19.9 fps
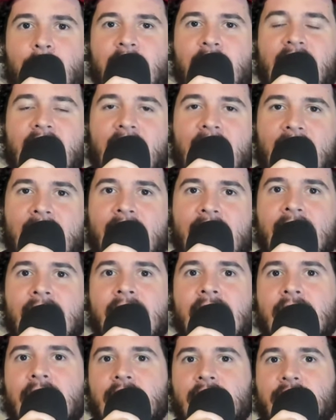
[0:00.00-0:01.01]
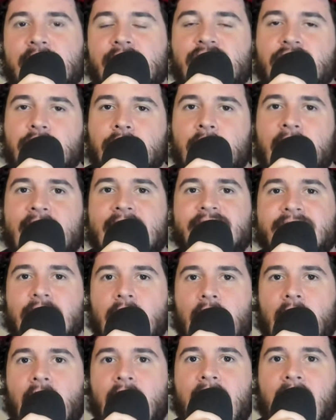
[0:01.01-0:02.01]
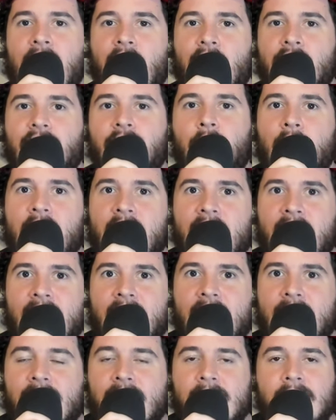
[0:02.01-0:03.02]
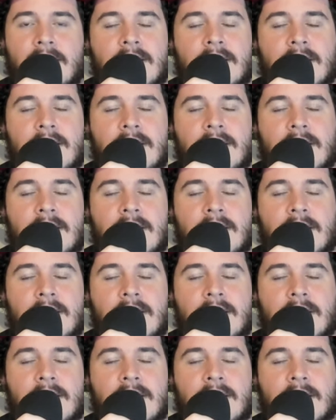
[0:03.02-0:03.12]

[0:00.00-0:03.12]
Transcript: got the Truex talk out of the way,